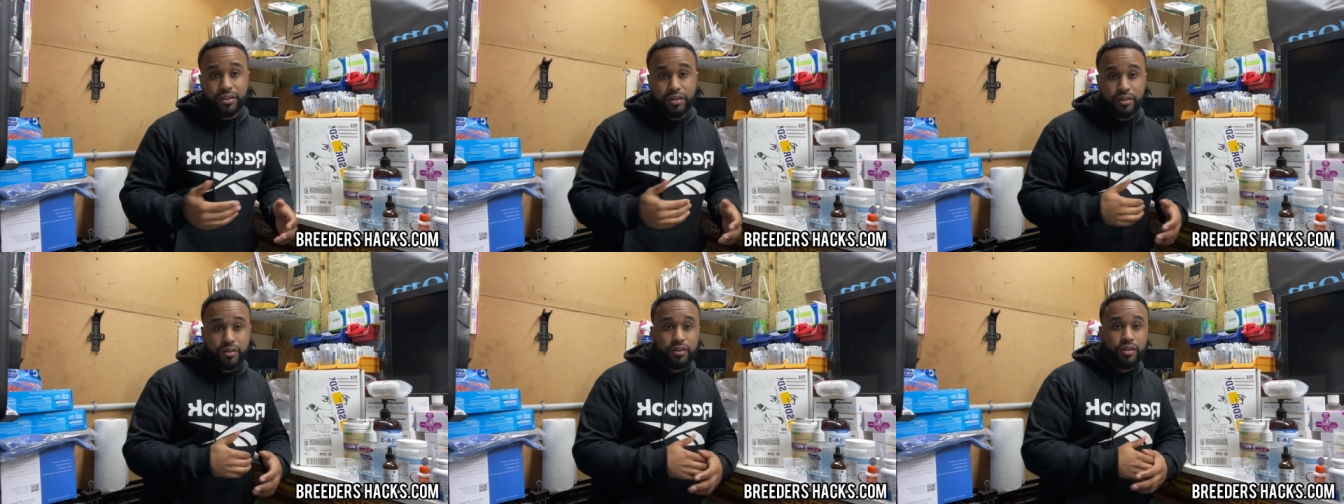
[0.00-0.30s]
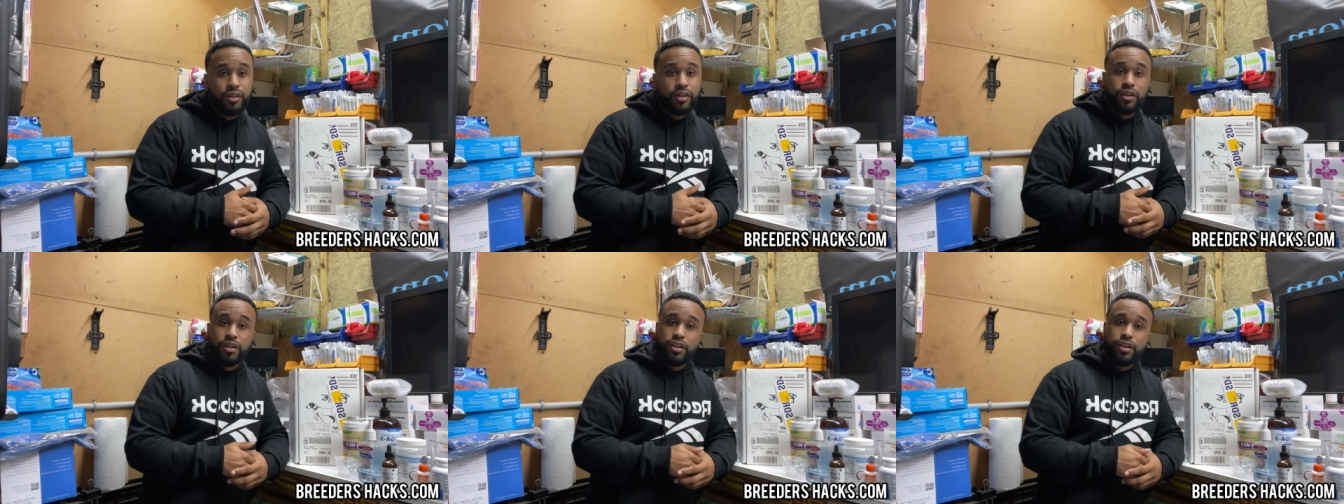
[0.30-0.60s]

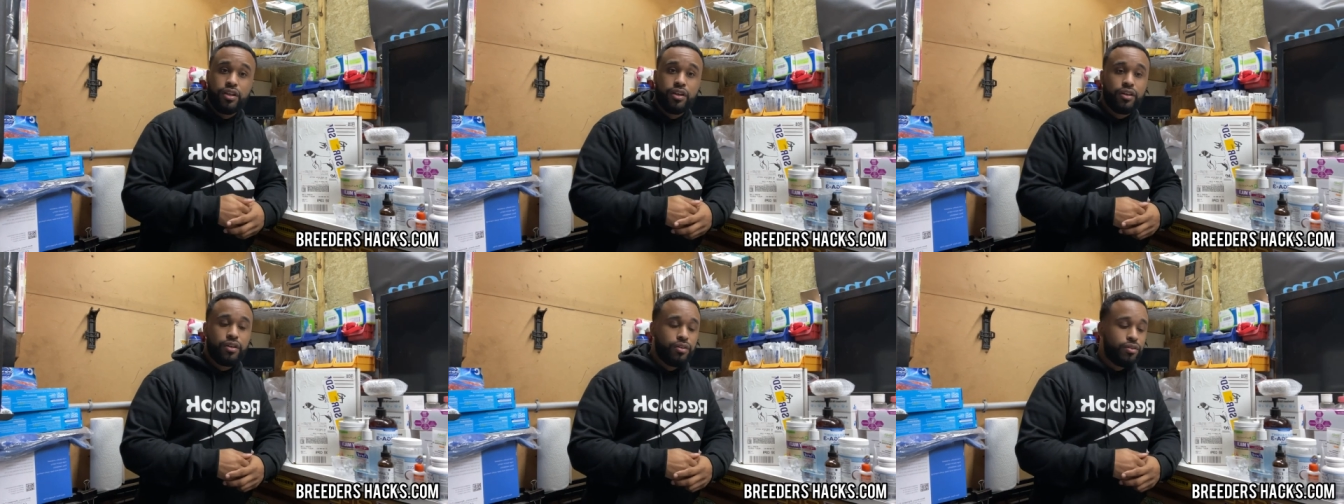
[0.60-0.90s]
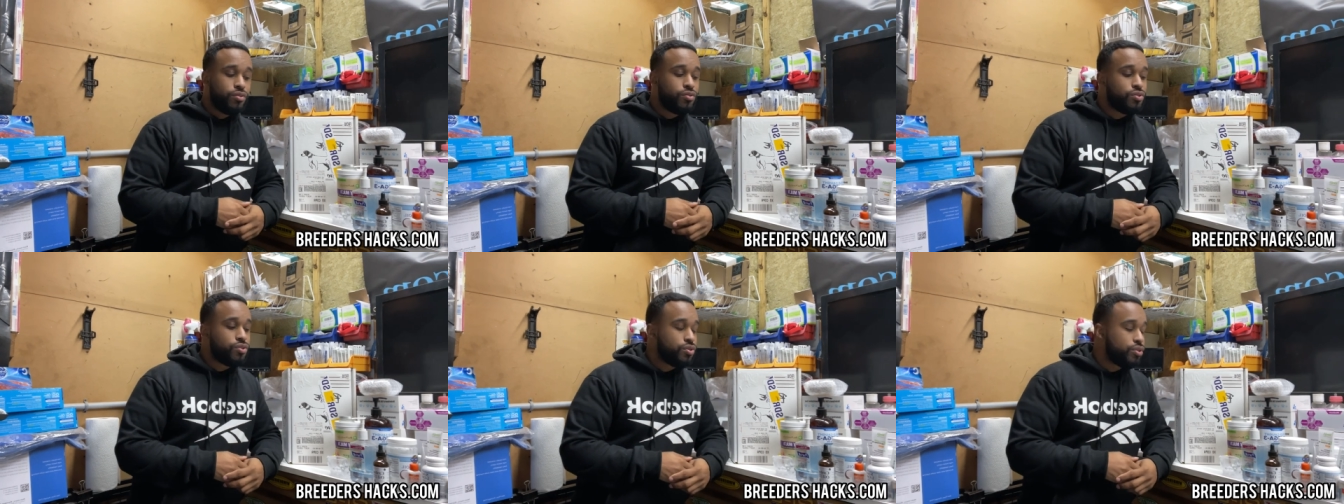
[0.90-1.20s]

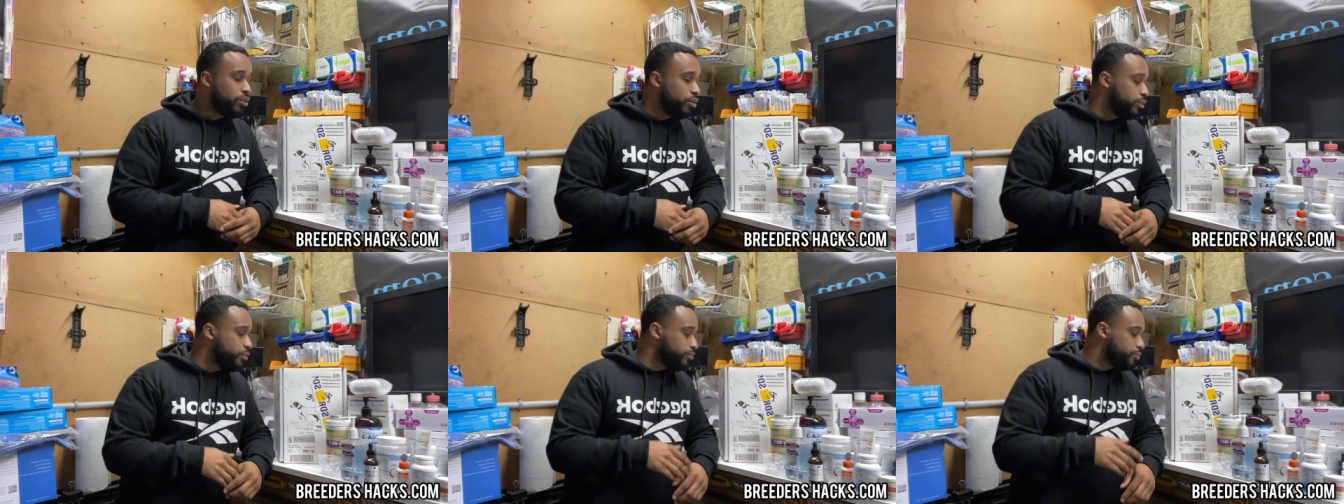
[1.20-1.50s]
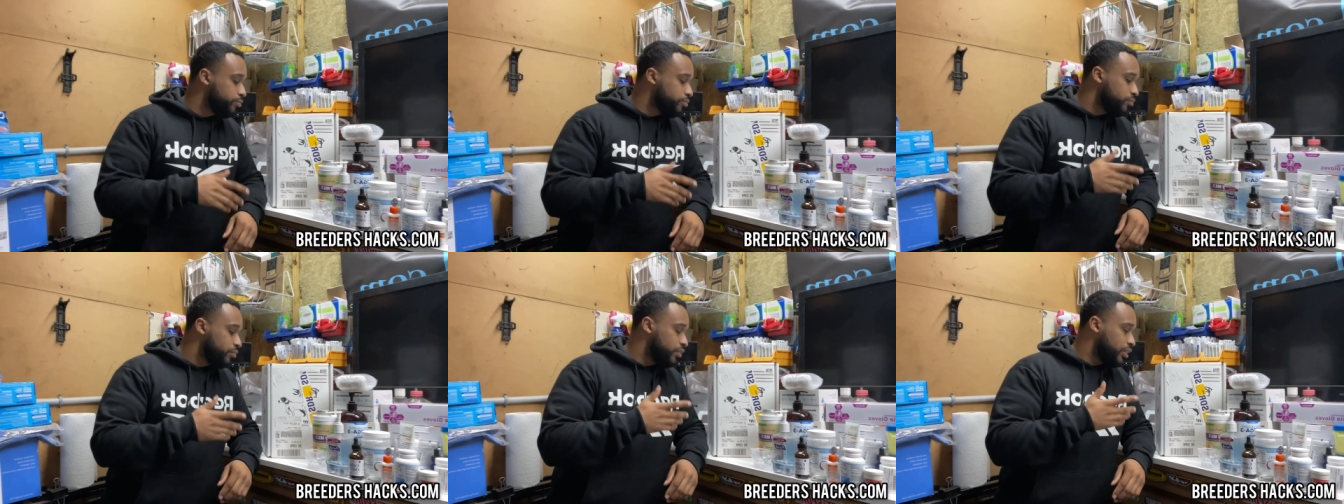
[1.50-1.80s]
though, so
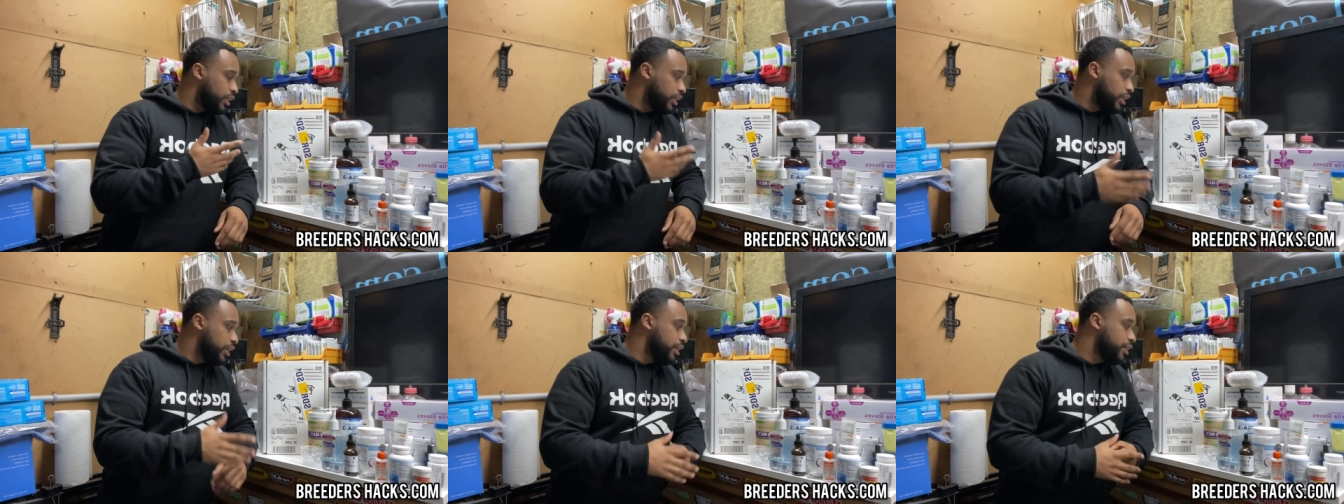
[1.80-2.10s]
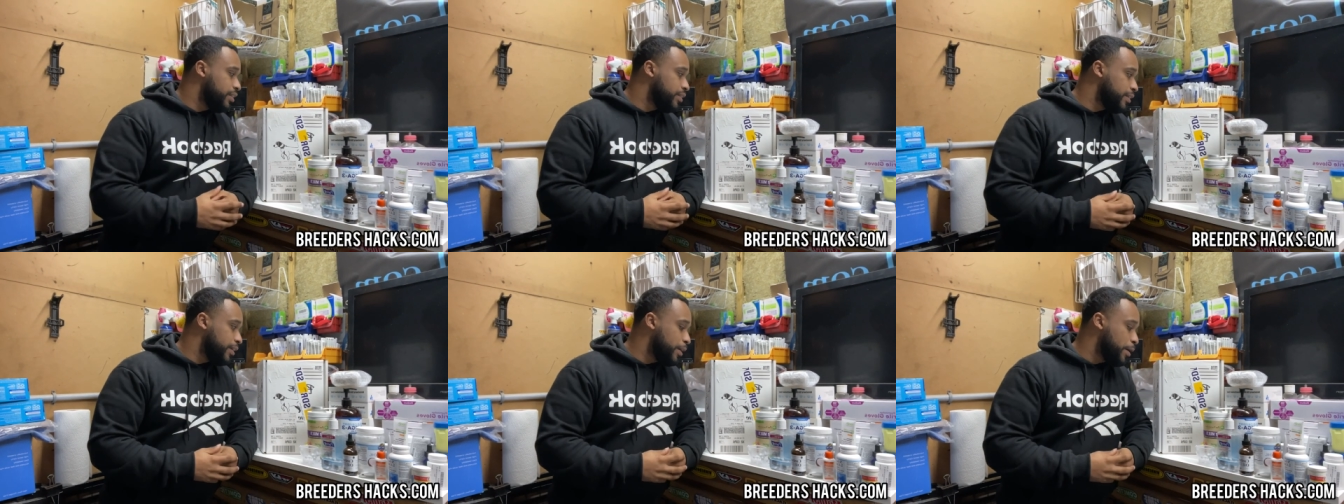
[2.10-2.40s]
the
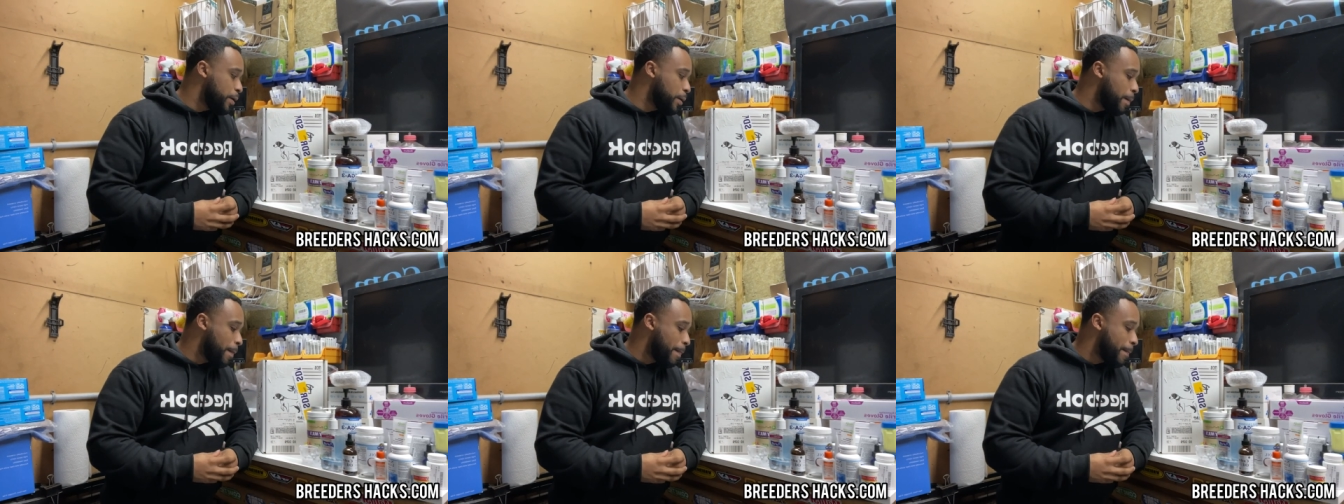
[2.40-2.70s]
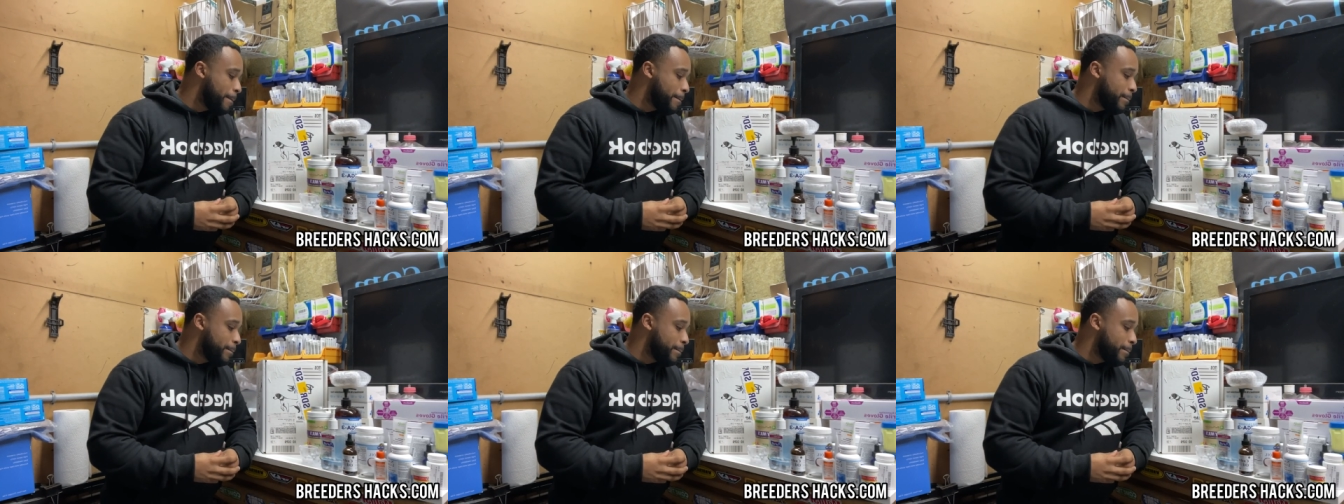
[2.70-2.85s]
key thing